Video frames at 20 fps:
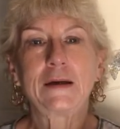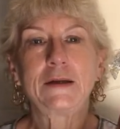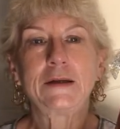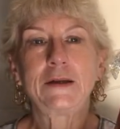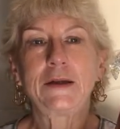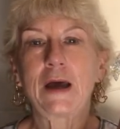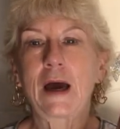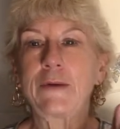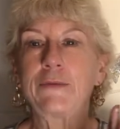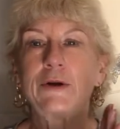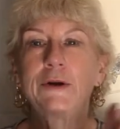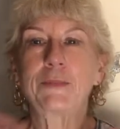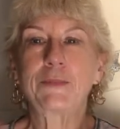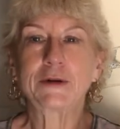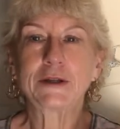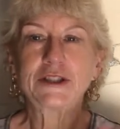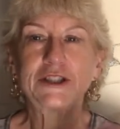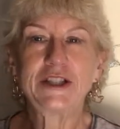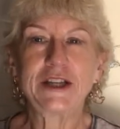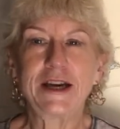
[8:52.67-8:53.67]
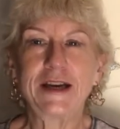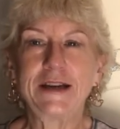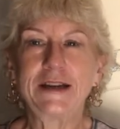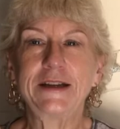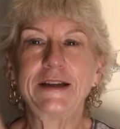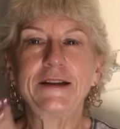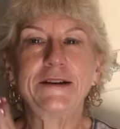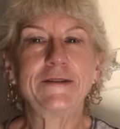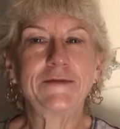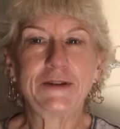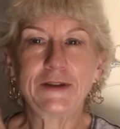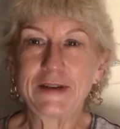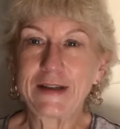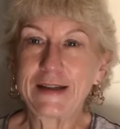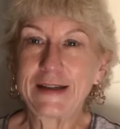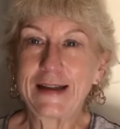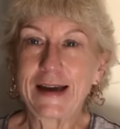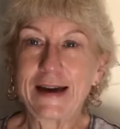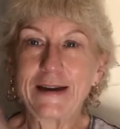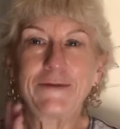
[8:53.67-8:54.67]
it, I would appreciate it if you
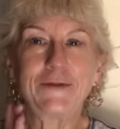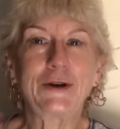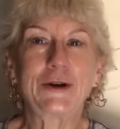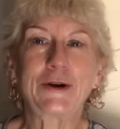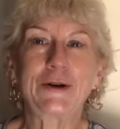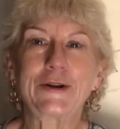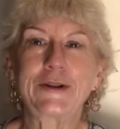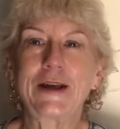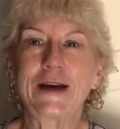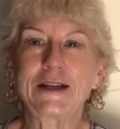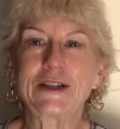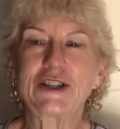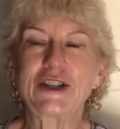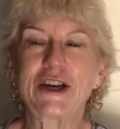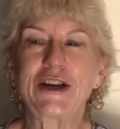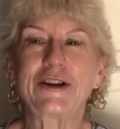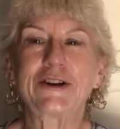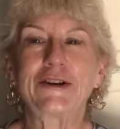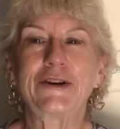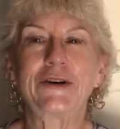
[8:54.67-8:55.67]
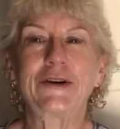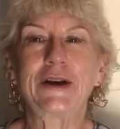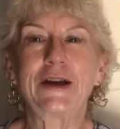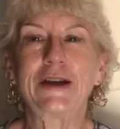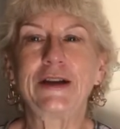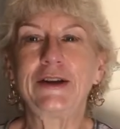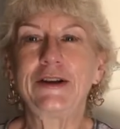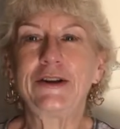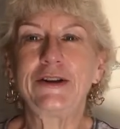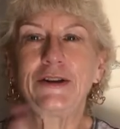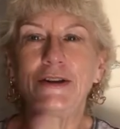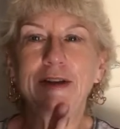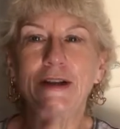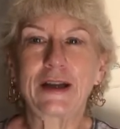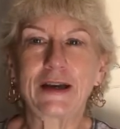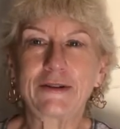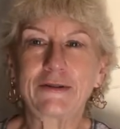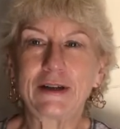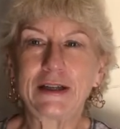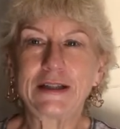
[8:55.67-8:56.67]
did that. If you go to that channel and you
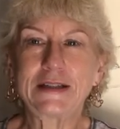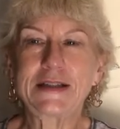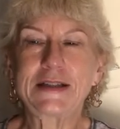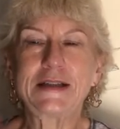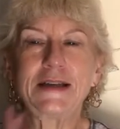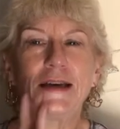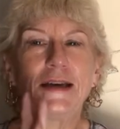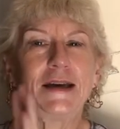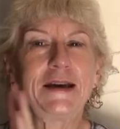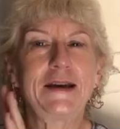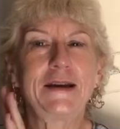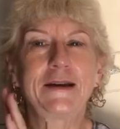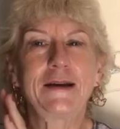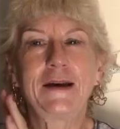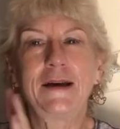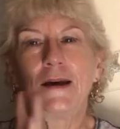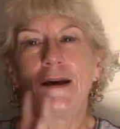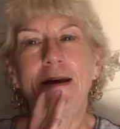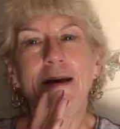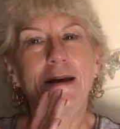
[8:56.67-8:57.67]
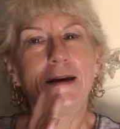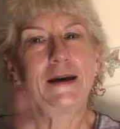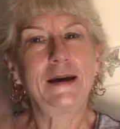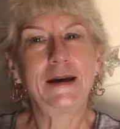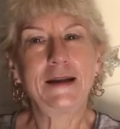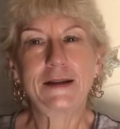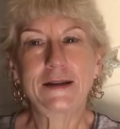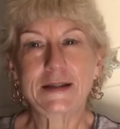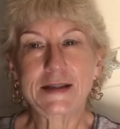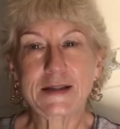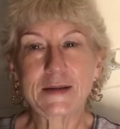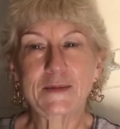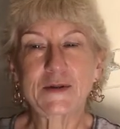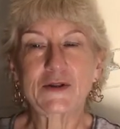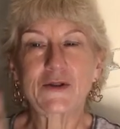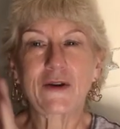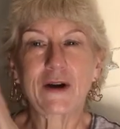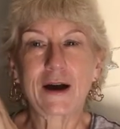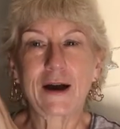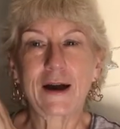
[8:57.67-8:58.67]
like what you see, hit the
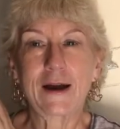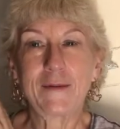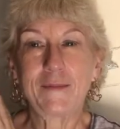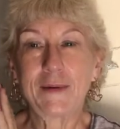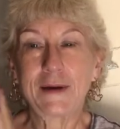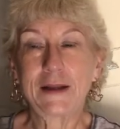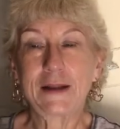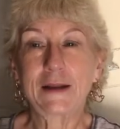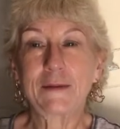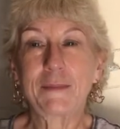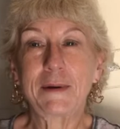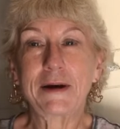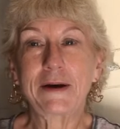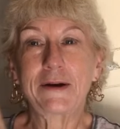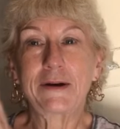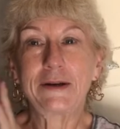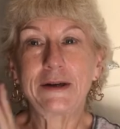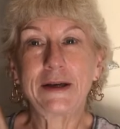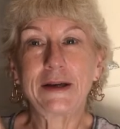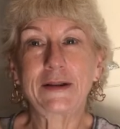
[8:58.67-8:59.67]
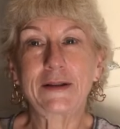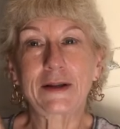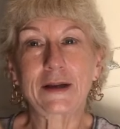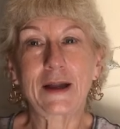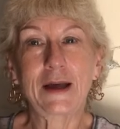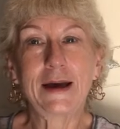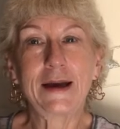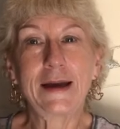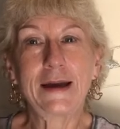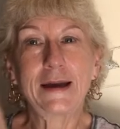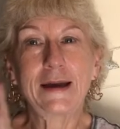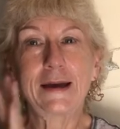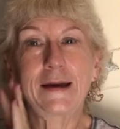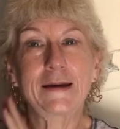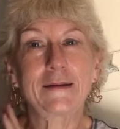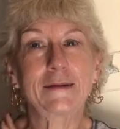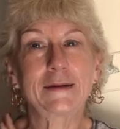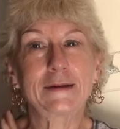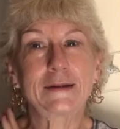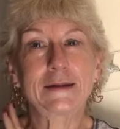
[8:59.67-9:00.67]
subscribe, hit the bell, hit the like,
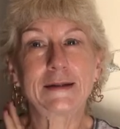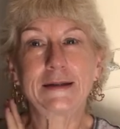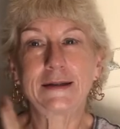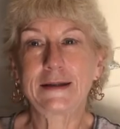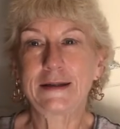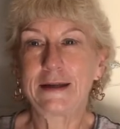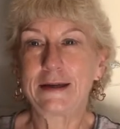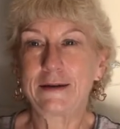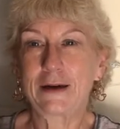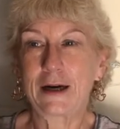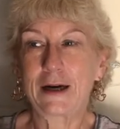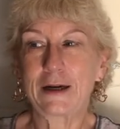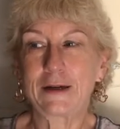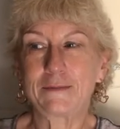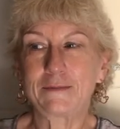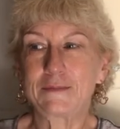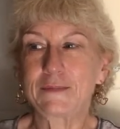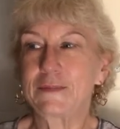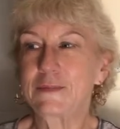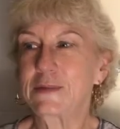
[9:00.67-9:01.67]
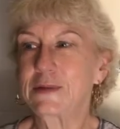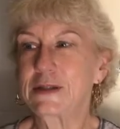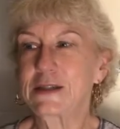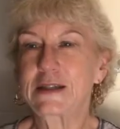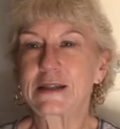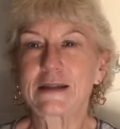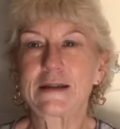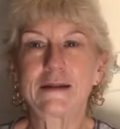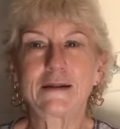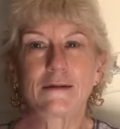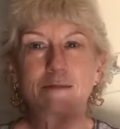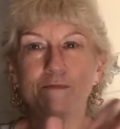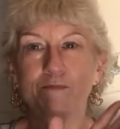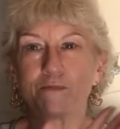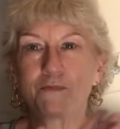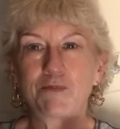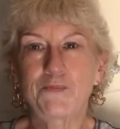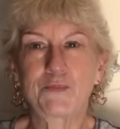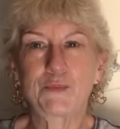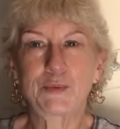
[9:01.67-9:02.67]
um,
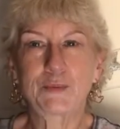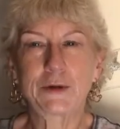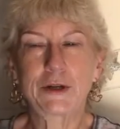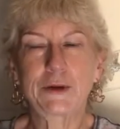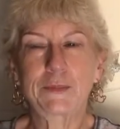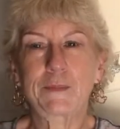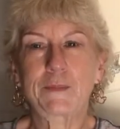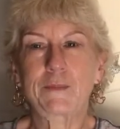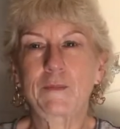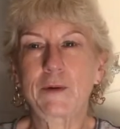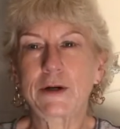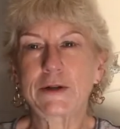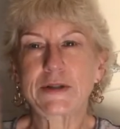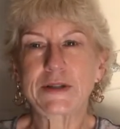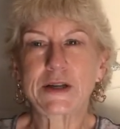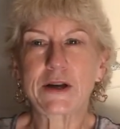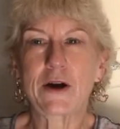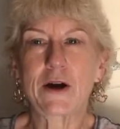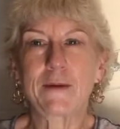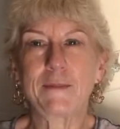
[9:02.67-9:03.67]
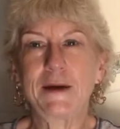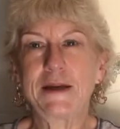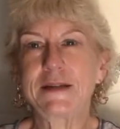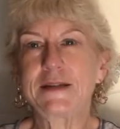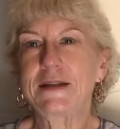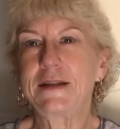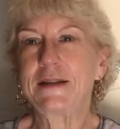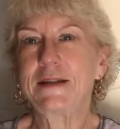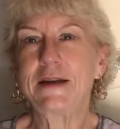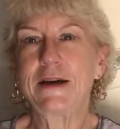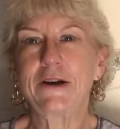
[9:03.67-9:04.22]
put a post a comment in